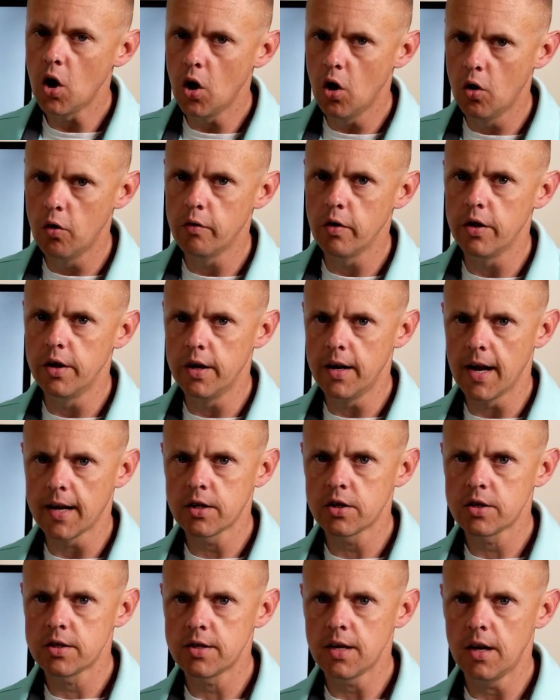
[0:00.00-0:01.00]
over the
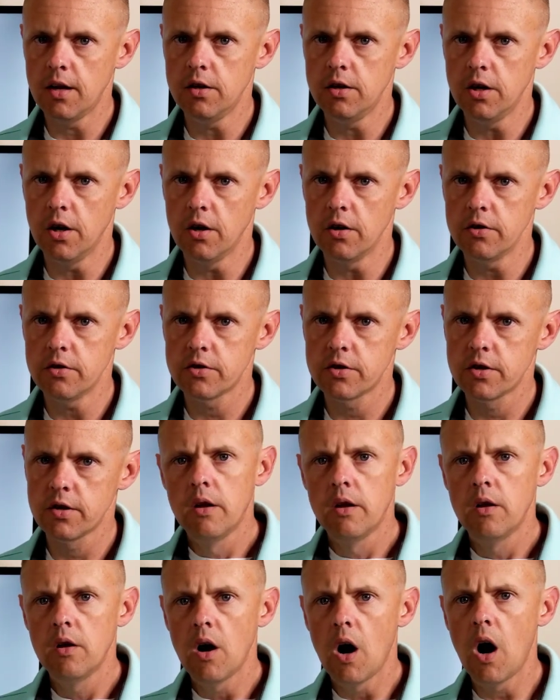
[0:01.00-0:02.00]
next 10 years.
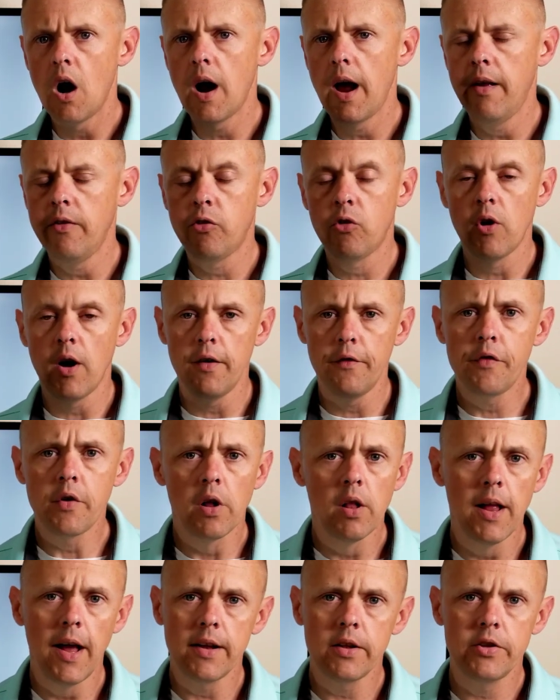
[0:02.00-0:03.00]
All right, so I've
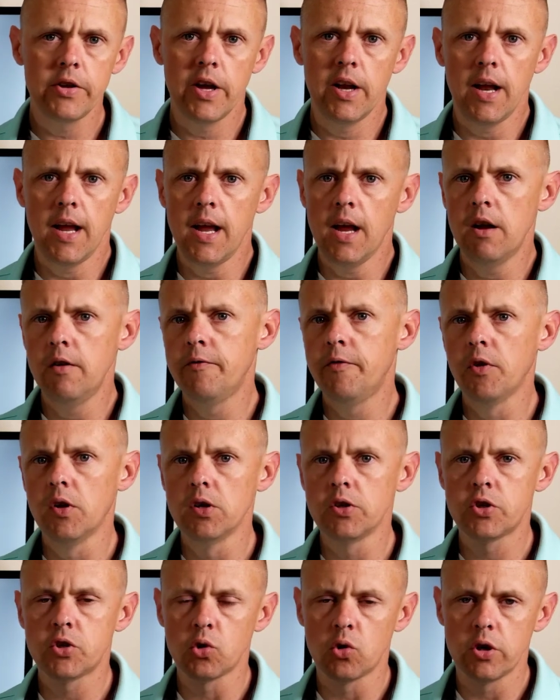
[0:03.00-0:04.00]
collected a handful
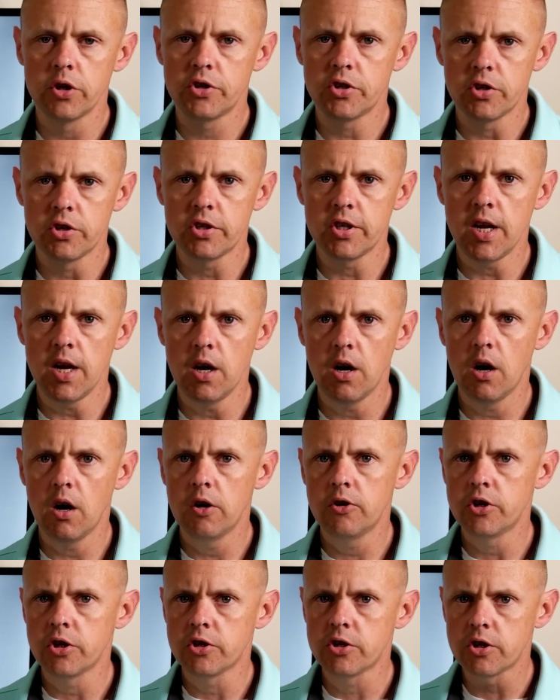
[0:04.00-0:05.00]
of sources
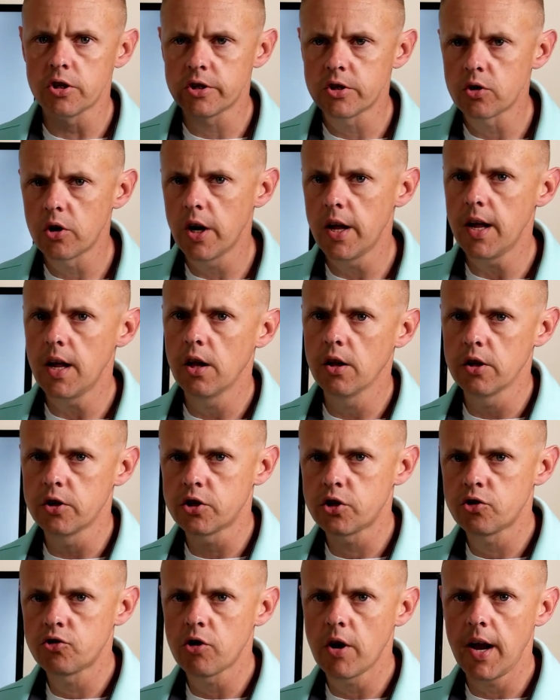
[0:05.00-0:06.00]
here just to sort of
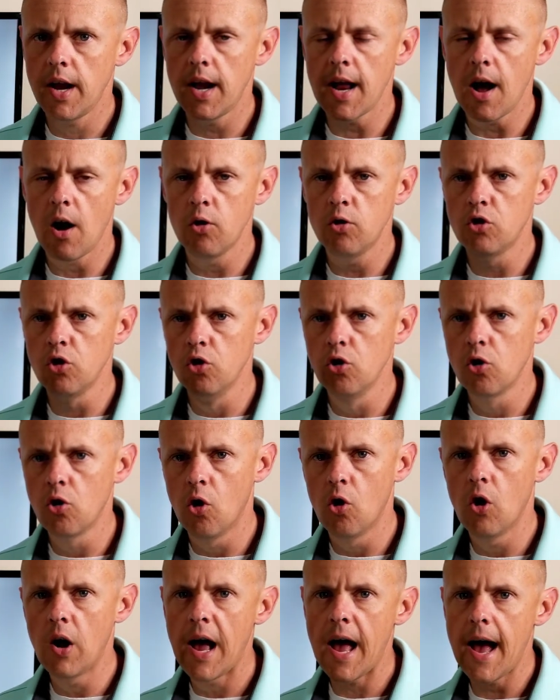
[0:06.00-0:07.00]
illustrate how
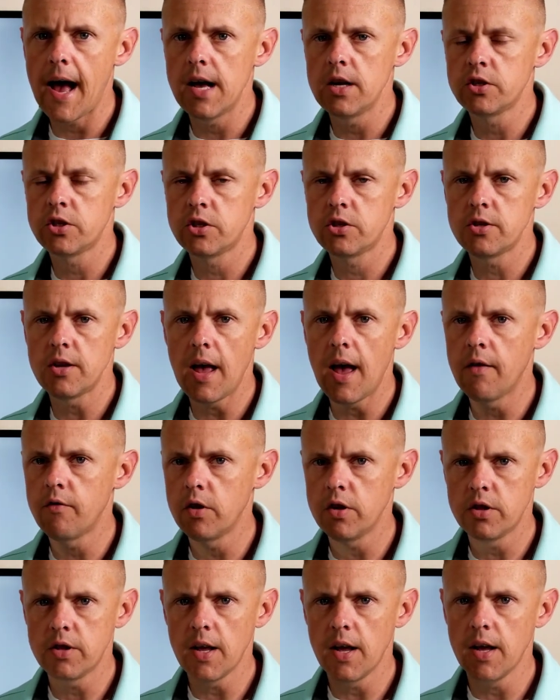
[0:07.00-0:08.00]
Google has
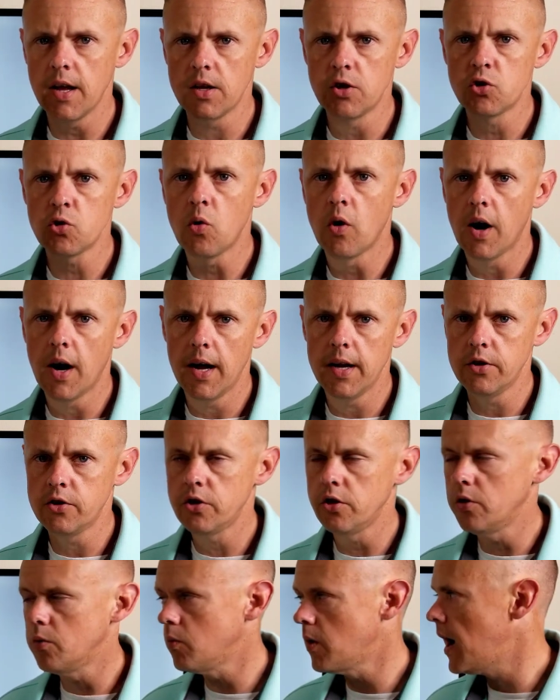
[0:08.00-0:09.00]
everything entwined
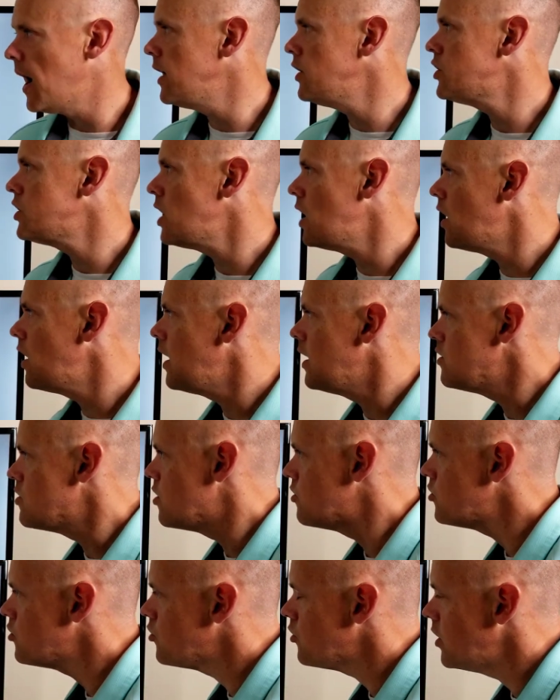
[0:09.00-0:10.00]
to the rideshare
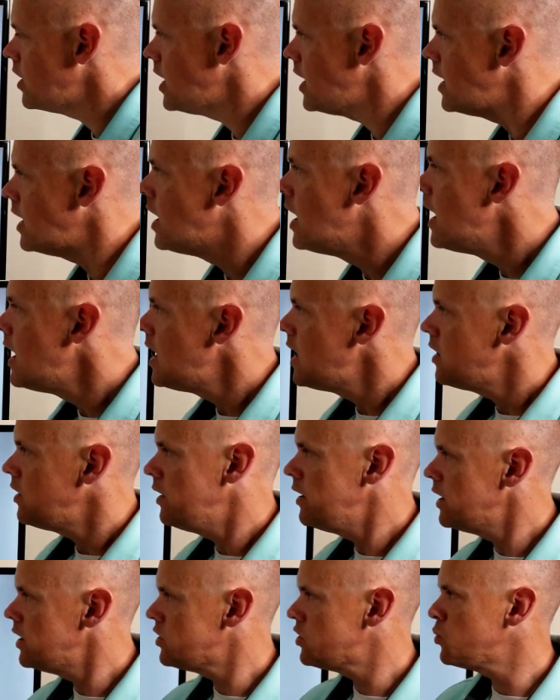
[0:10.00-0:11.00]
industry.
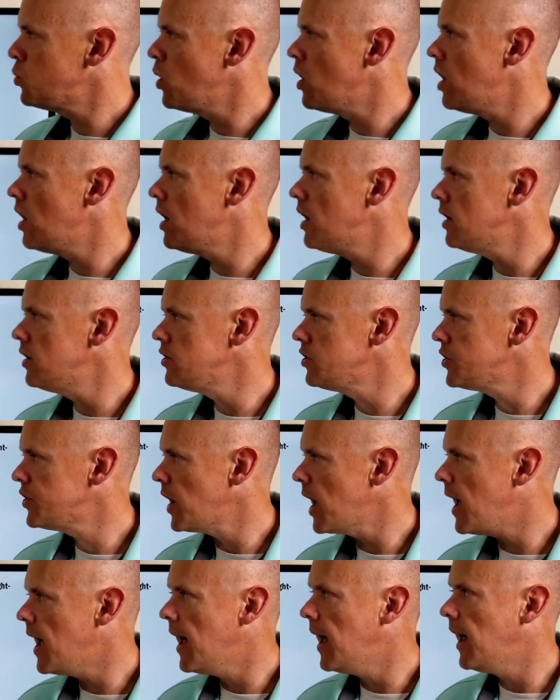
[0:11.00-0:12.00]
This was
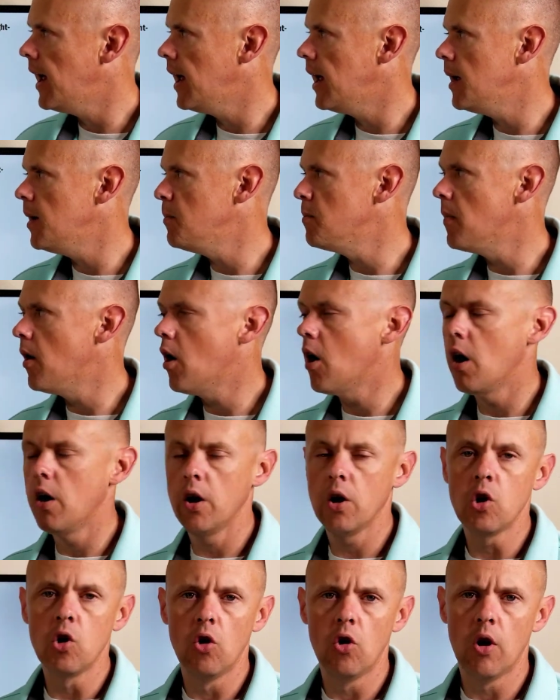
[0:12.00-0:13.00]
an
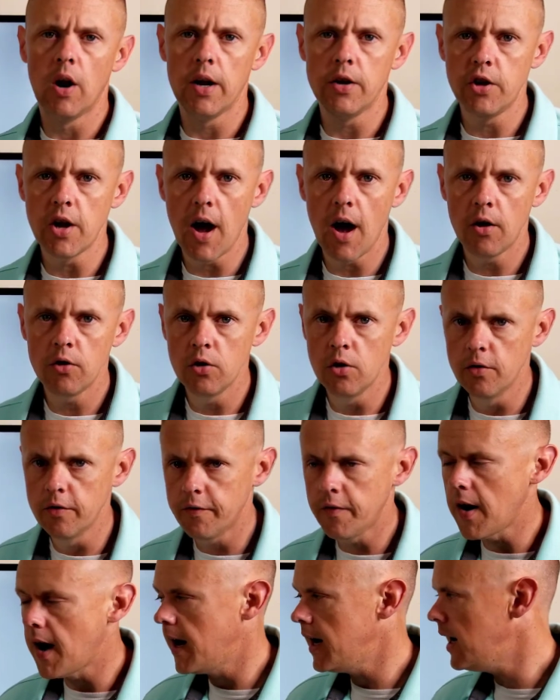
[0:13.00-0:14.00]
article on Yahoo
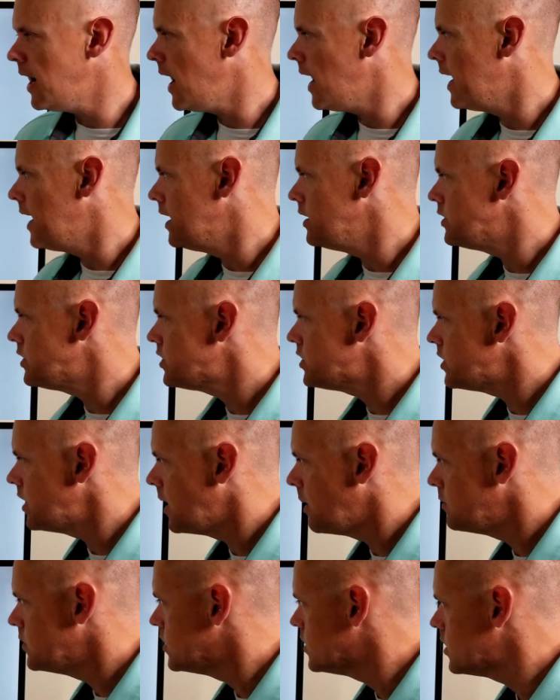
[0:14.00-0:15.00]
Finance, and
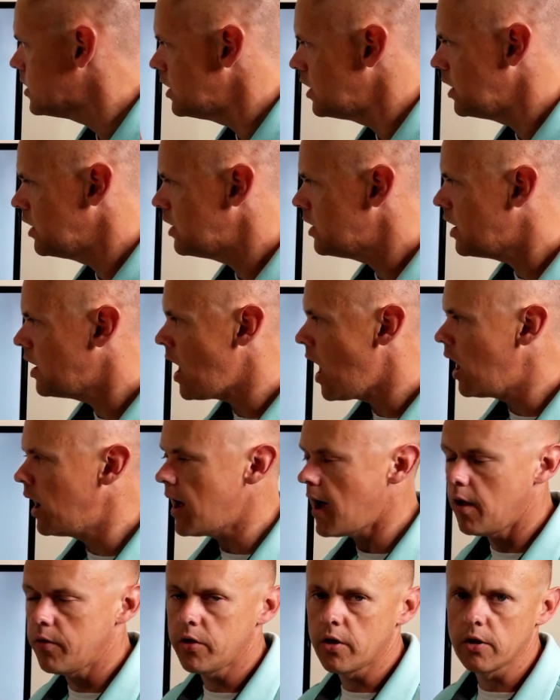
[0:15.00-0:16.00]
I'm just gonna cut
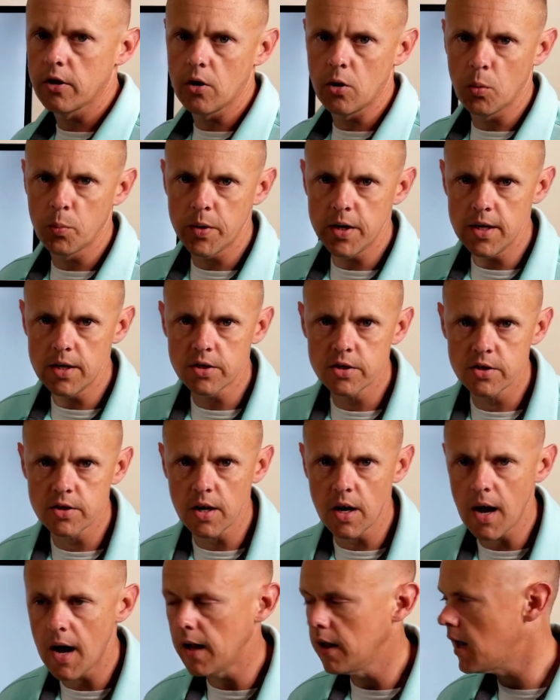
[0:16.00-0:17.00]
out the little piece
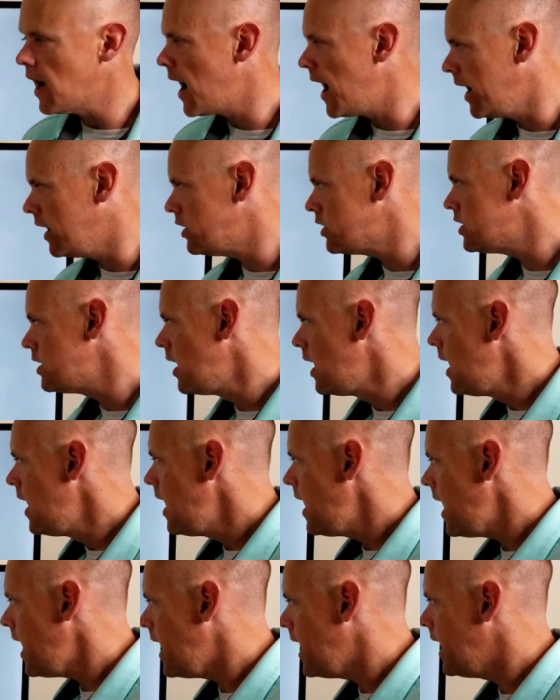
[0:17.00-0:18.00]
that I liked.
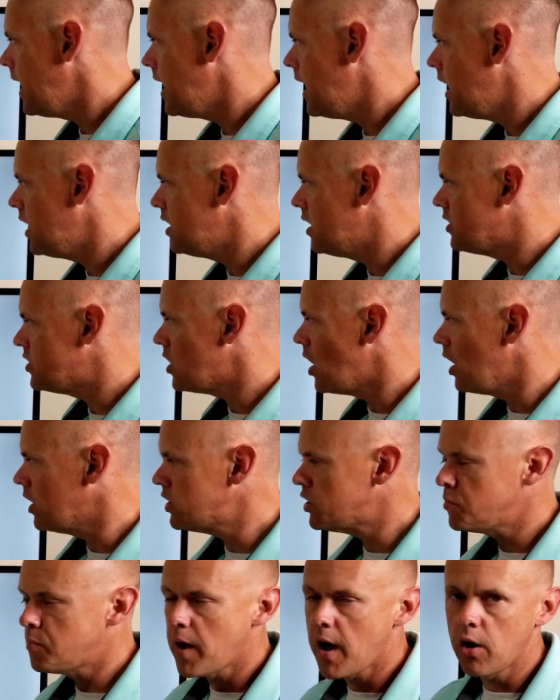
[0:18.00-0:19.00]
And it
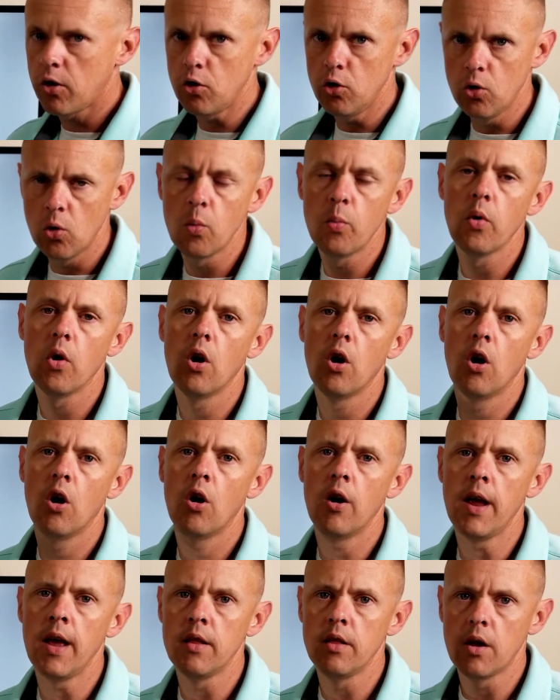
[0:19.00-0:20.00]
talks about
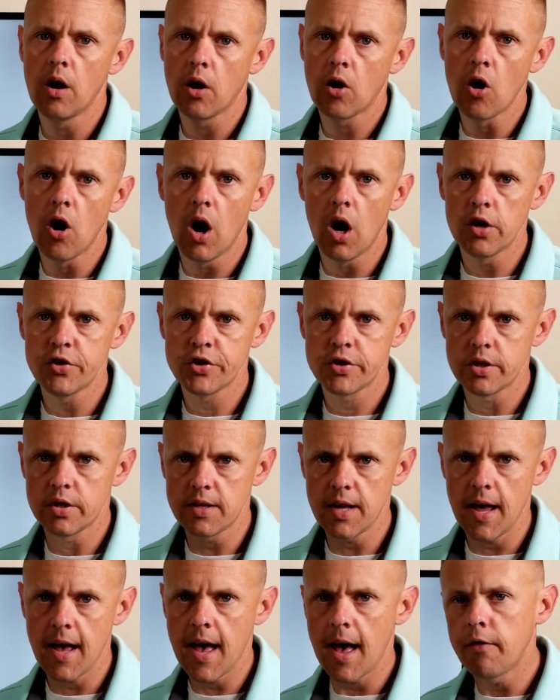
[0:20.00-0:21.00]
Uber and the costs that
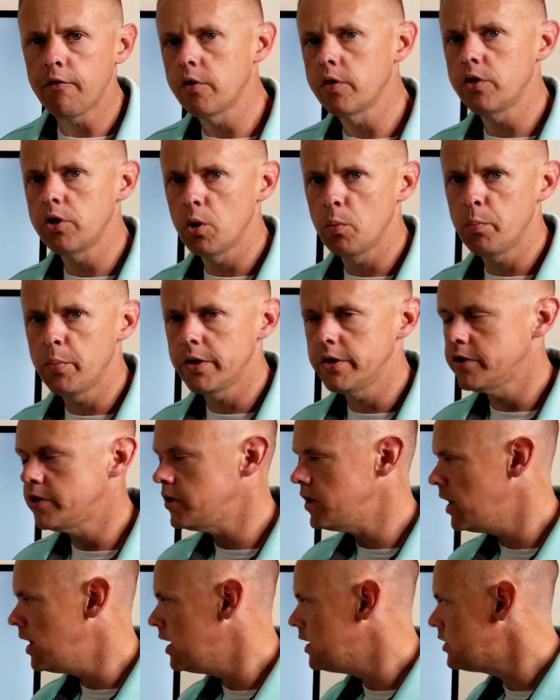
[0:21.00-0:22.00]
they have with their
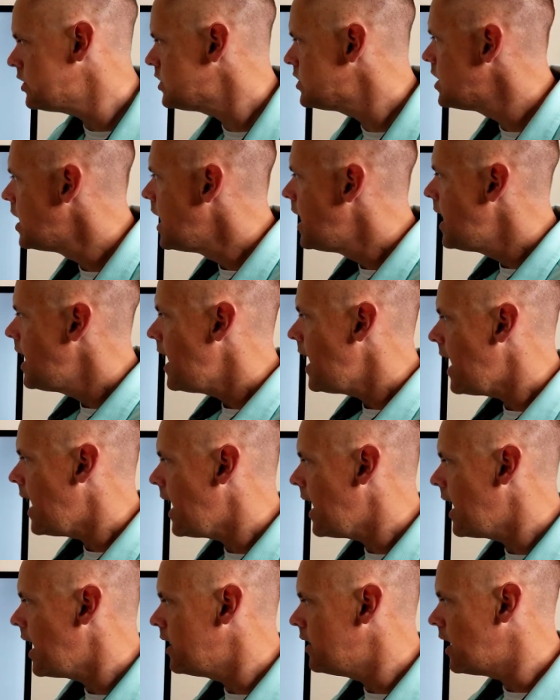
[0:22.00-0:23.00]
business.
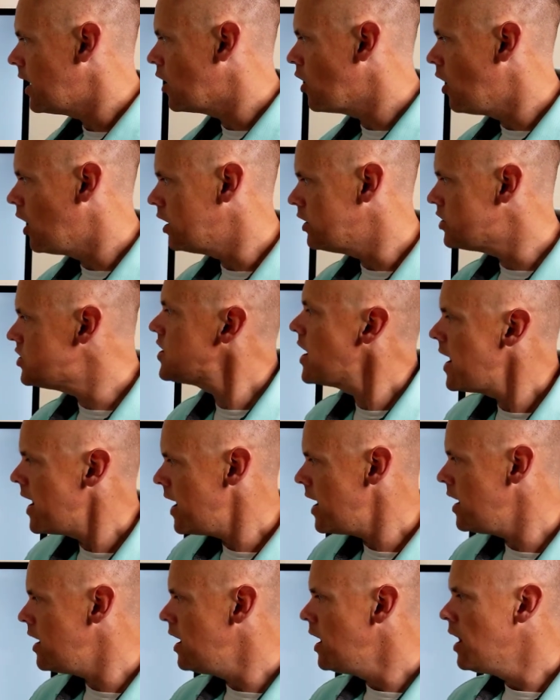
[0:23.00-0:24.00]
And they go on to
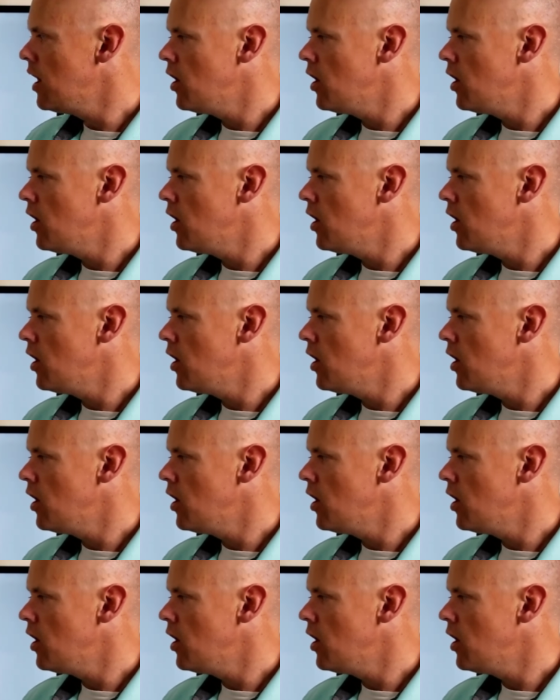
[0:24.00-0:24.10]
say,